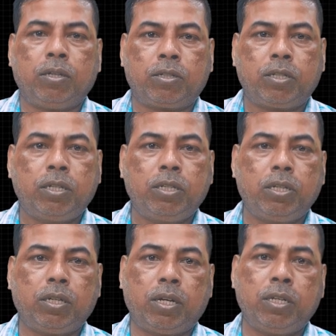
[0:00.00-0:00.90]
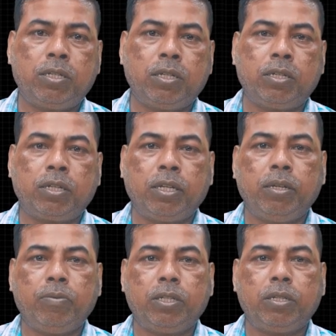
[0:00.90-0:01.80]
such as a
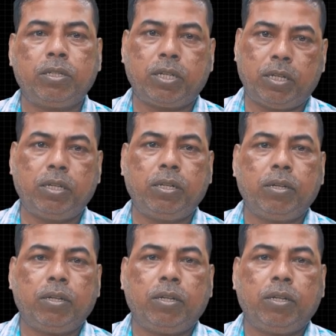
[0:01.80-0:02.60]
television channel,